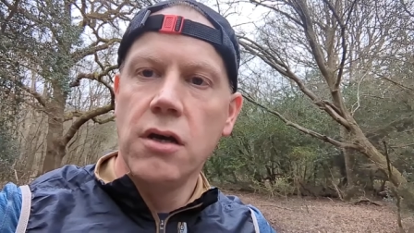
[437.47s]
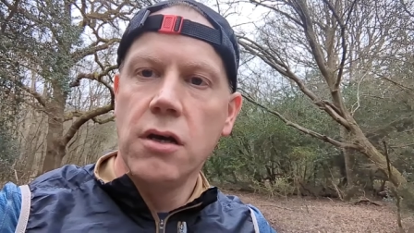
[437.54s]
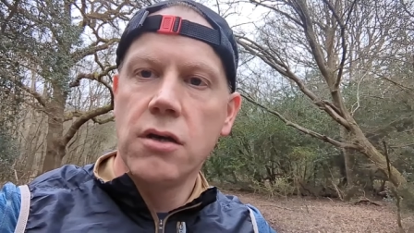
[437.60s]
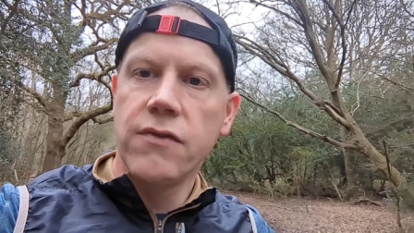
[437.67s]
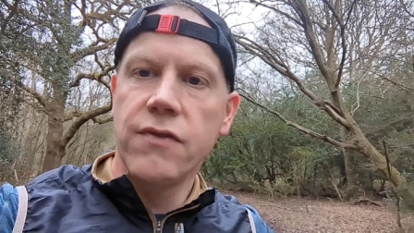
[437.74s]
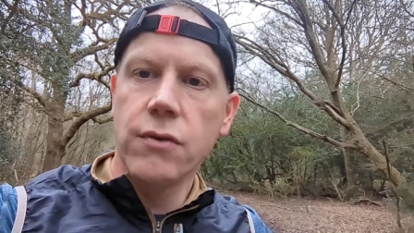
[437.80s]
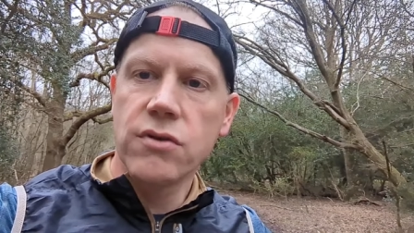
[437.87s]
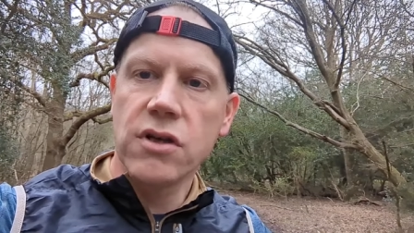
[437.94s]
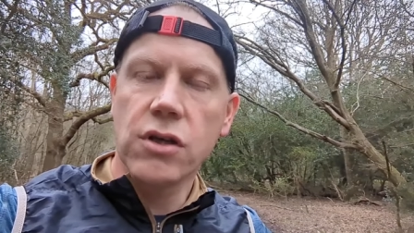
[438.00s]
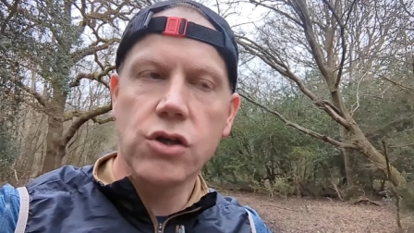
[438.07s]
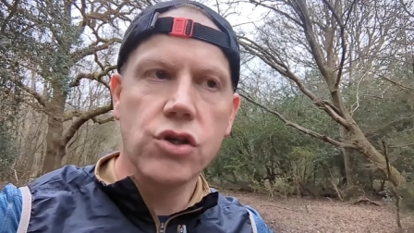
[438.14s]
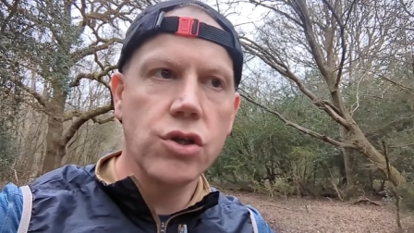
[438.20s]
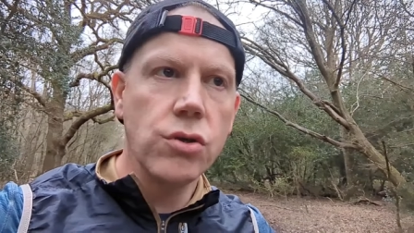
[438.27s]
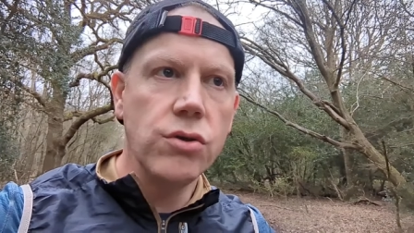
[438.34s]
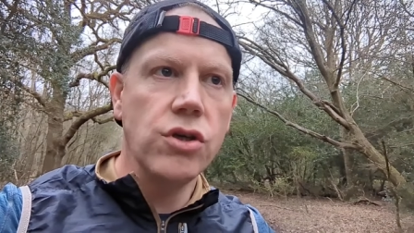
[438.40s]
Feels like a
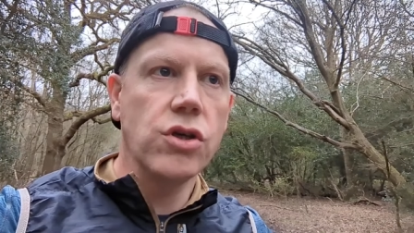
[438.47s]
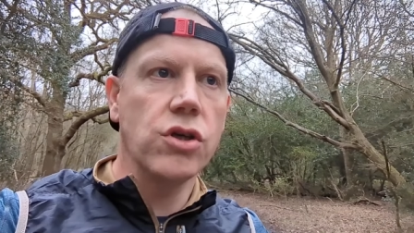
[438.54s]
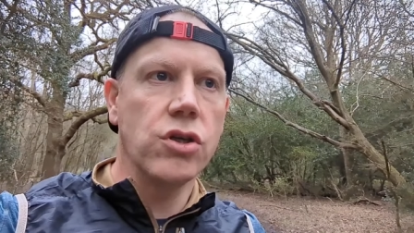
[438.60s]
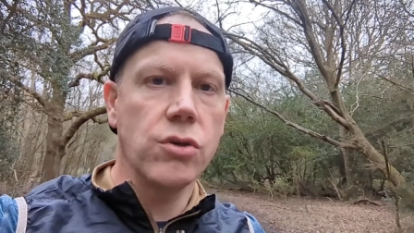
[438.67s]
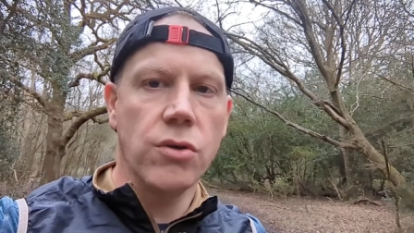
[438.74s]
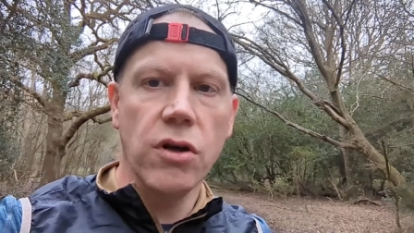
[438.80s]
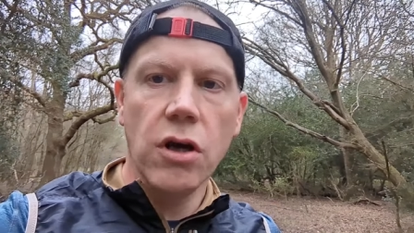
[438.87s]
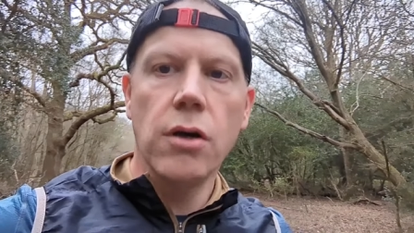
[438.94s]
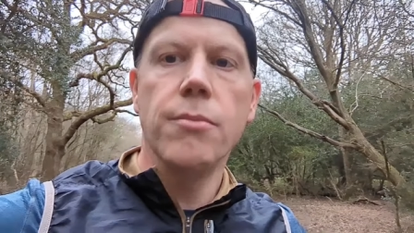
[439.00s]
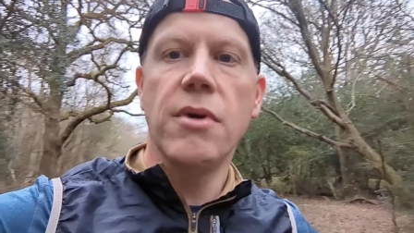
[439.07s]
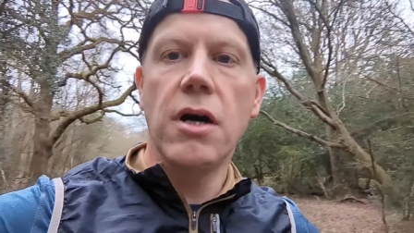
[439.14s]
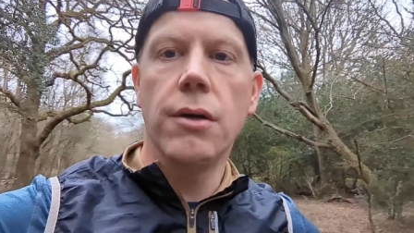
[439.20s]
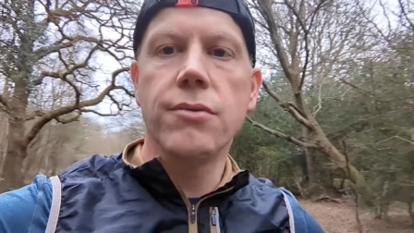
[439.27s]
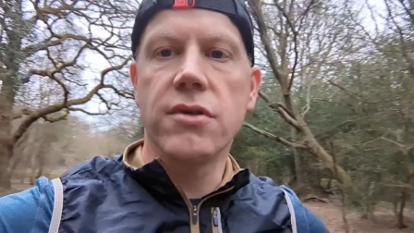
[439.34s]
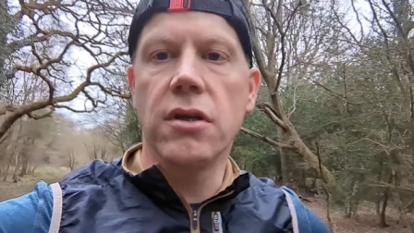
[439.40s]
shoe you could do a lot of
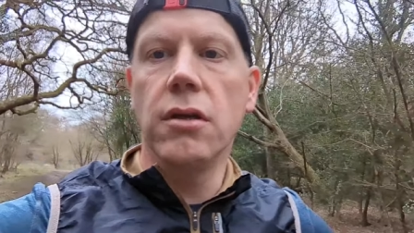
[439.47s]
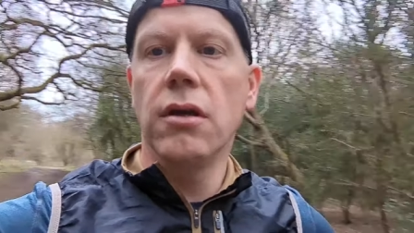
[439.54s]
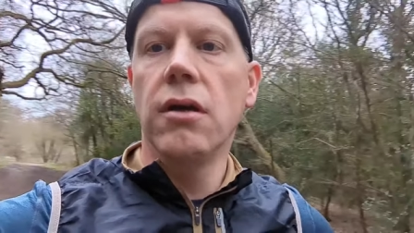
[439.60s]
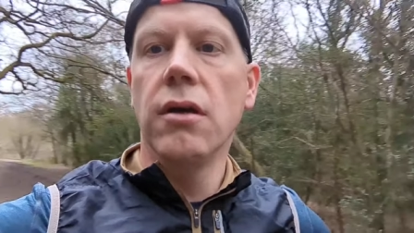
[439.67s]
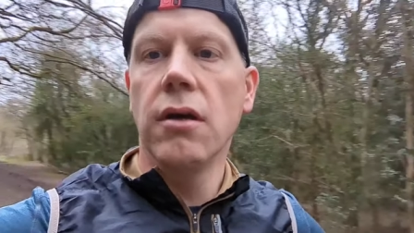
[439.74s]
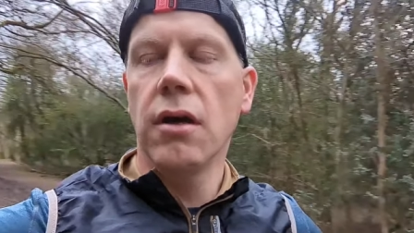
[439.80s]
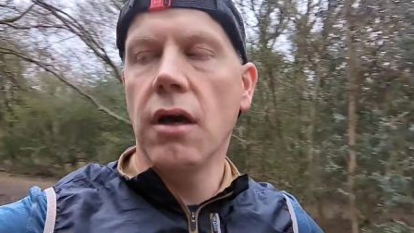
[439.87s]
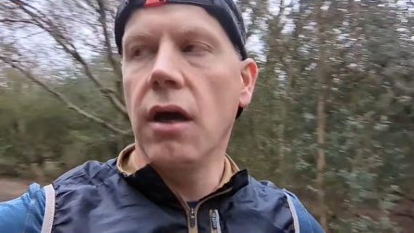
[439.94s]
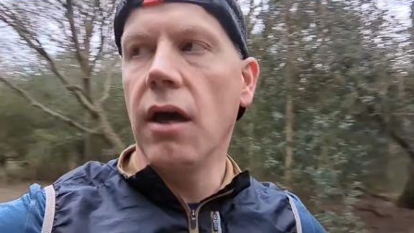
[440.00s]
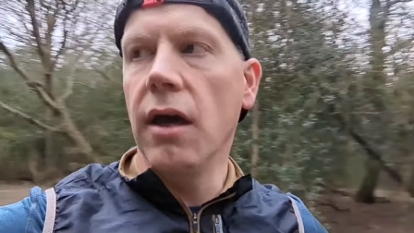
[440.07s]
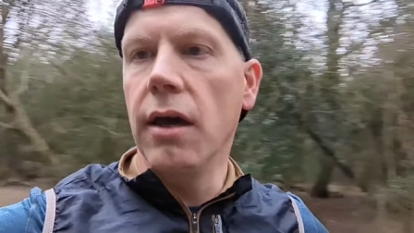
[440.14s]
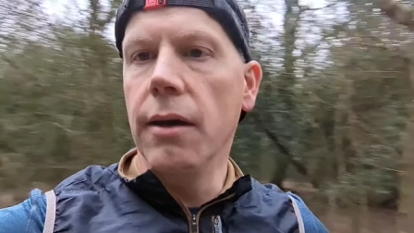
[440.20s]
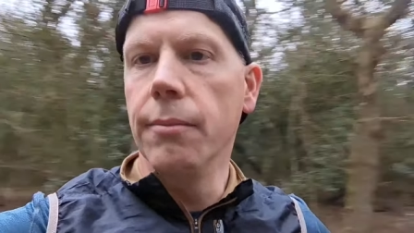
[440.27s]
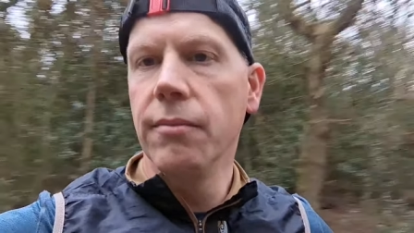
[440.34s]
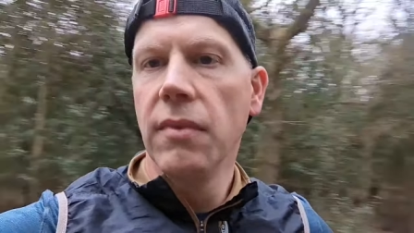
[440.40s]
miles in,
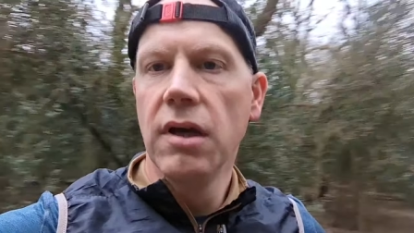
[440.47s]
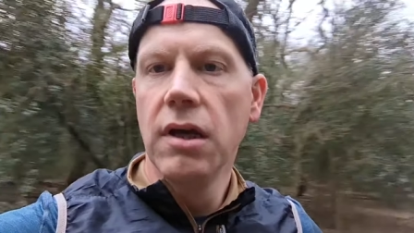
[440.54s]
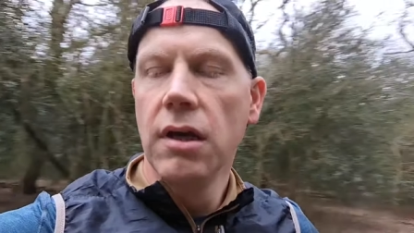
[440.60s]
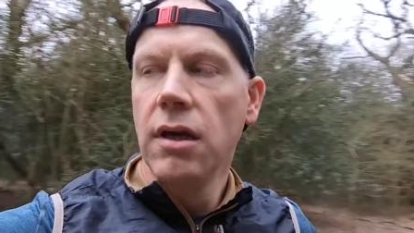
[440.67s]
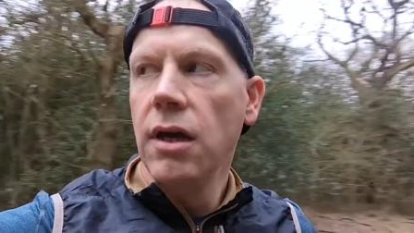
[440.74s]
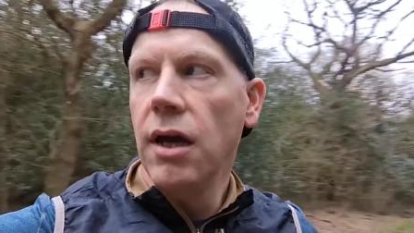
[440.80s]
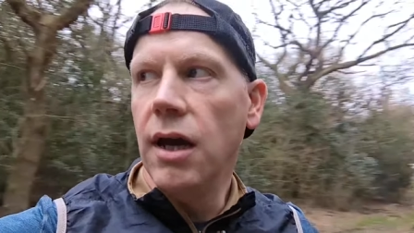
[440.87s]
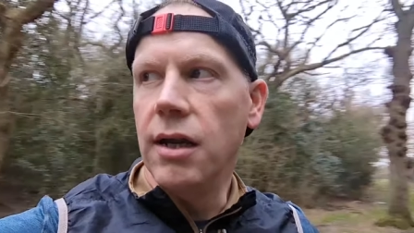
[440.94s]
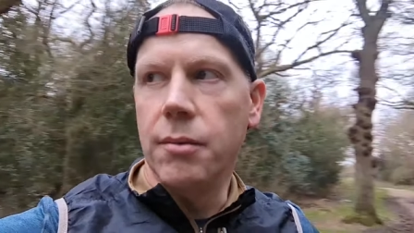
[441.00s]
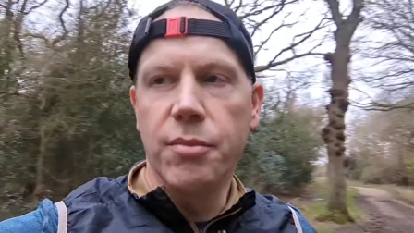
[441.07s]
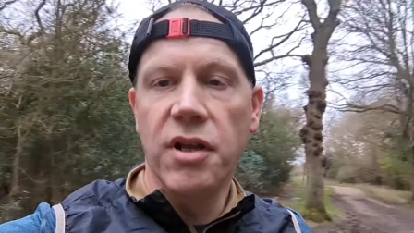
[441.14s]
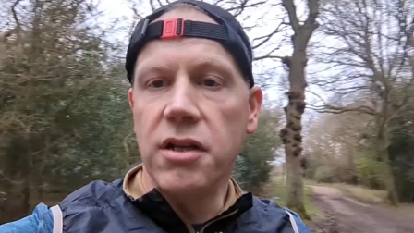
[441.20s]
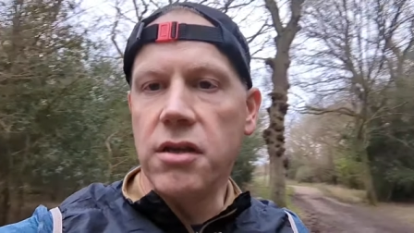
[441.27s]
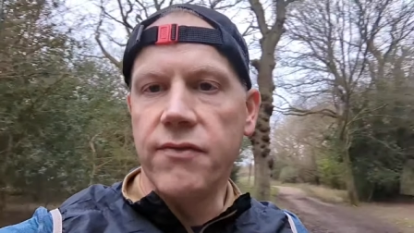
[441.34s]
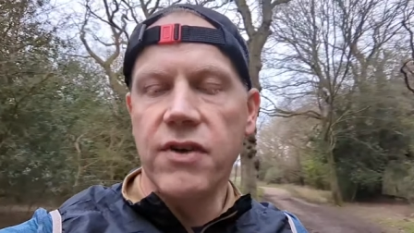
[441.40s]
um, and
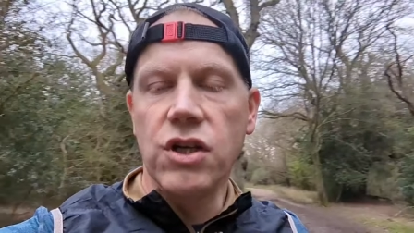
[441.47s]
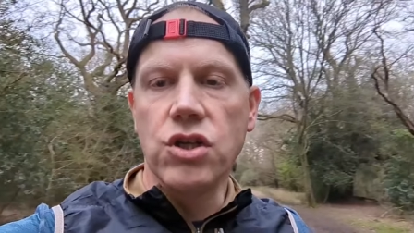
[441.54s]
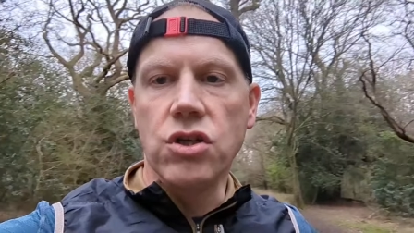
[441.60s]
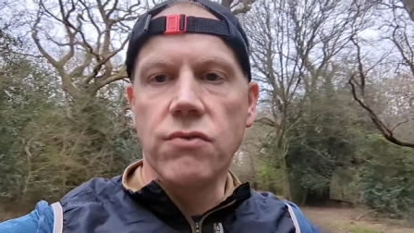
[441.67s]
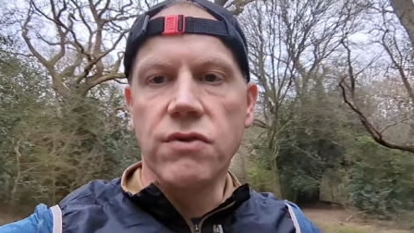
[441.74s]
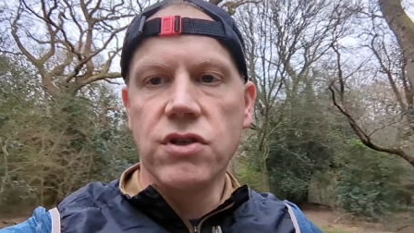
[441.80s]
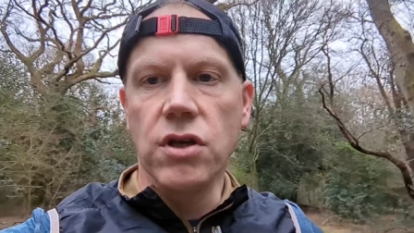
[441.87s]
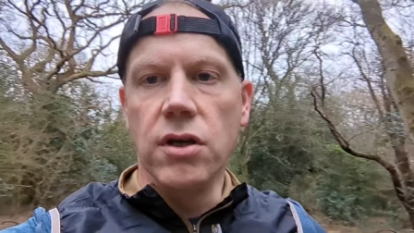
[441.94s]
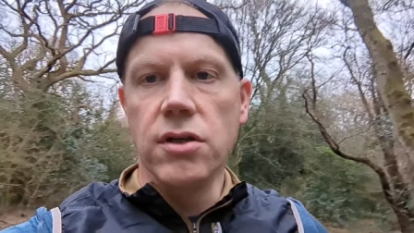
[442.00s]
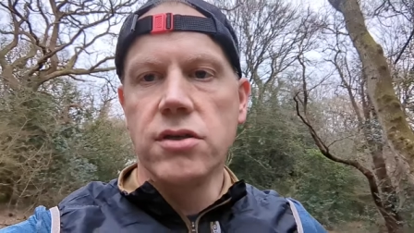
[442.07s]
plenty of energy return.